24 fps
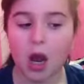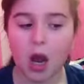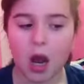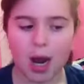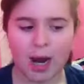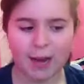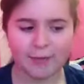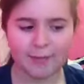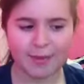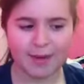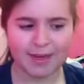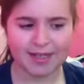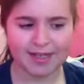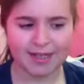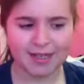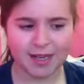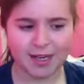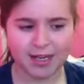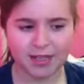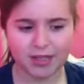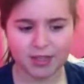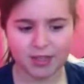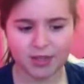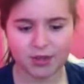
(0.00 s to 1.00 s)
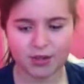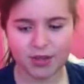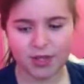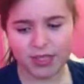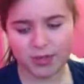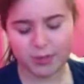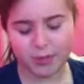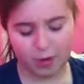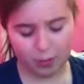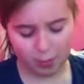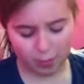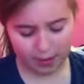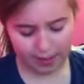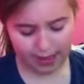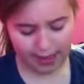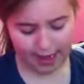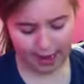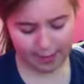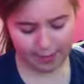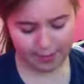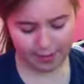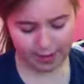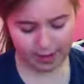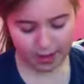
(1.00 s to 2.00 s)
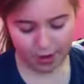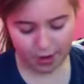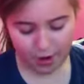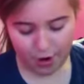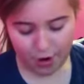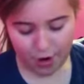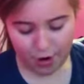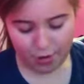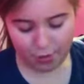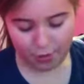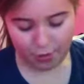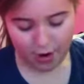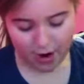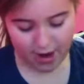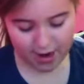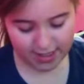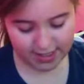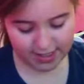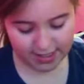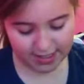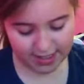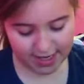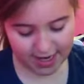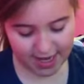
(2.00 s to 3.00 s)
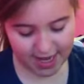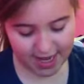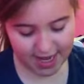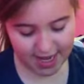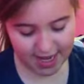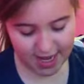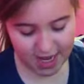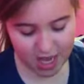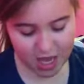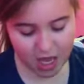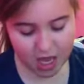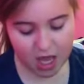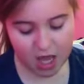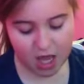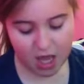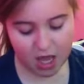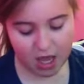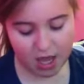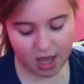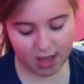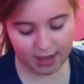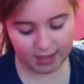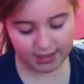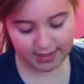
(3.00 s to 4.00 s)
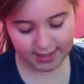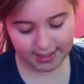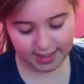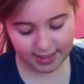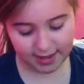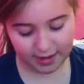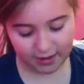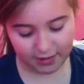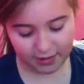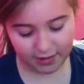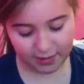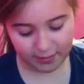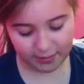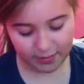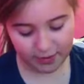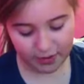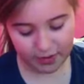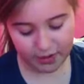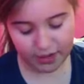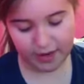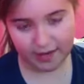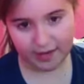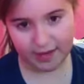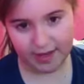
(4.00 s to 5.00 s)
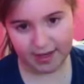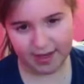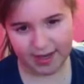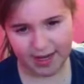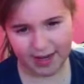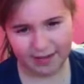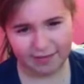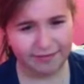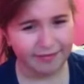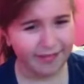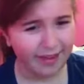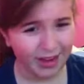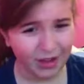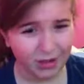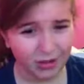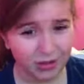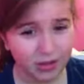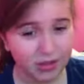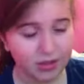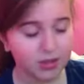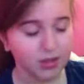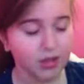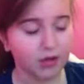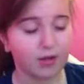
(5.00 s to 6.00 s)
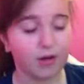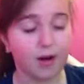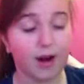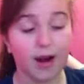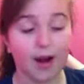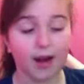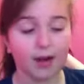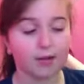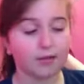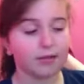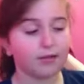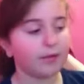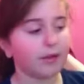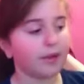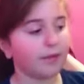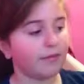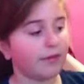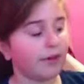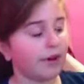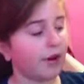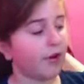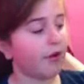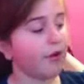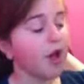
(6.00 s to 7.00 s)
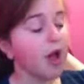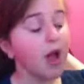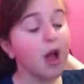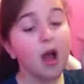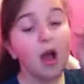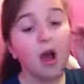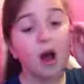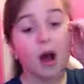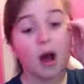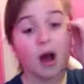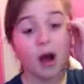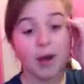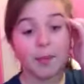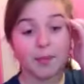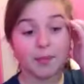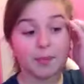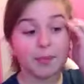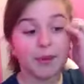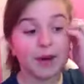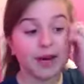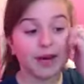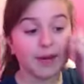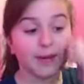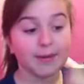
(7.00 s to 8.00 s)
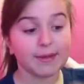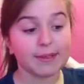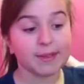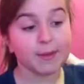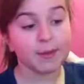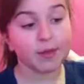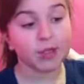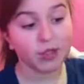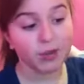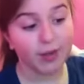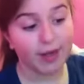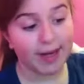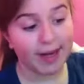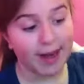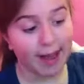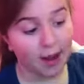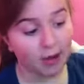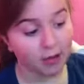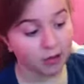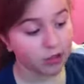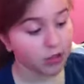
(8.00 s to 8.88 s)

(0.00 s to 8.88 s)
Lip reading: I've been dying to do this, but what happened was I did it on the computer and then it kind of failed, so I don't even know. But anyways, I'm going to do it now.